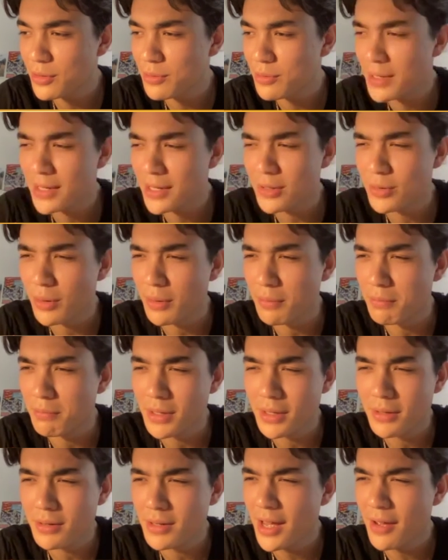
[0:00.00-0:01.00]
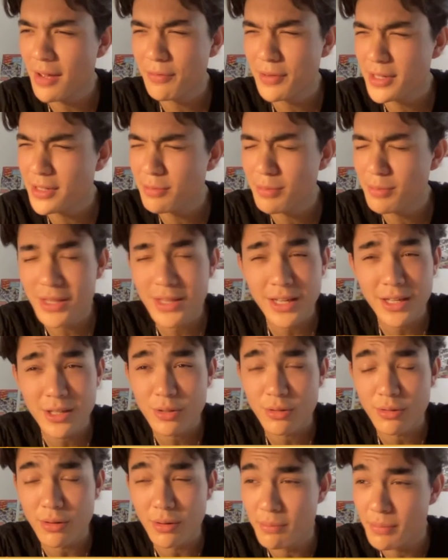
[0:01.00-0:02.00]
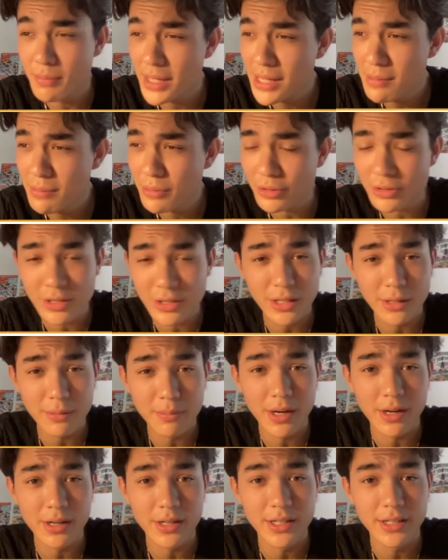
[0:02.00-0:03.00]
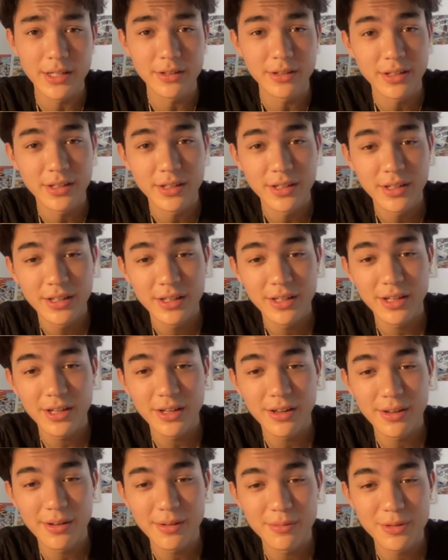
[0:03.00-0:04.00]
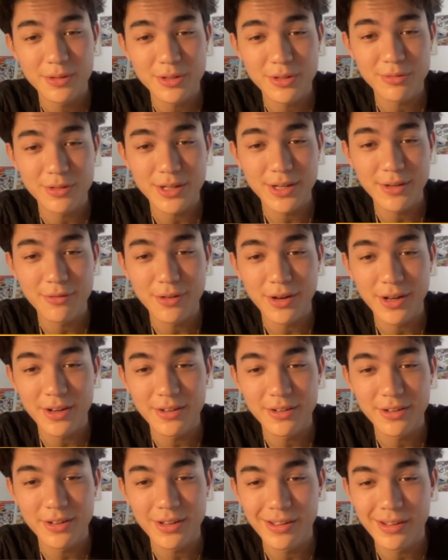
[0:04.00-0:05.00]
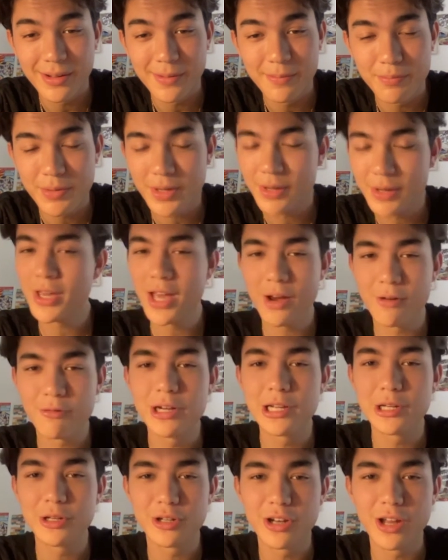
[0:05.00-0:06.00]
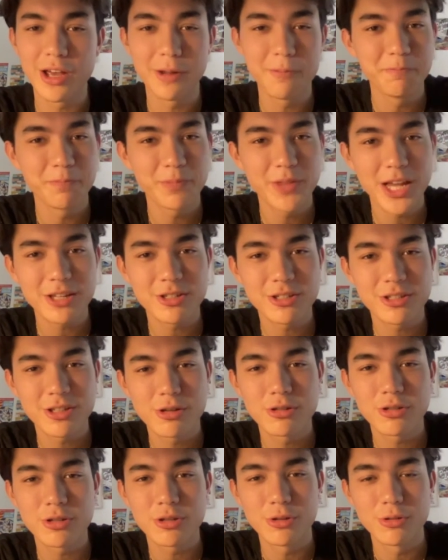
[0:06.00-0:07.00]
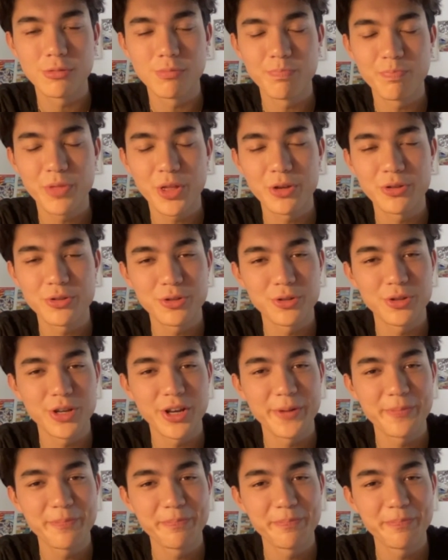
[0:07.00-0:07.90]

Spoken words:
was made into a meme. Netflix made that into a meme or something, apparently, which was really fun. But yeah, really good line. Those two, yeah.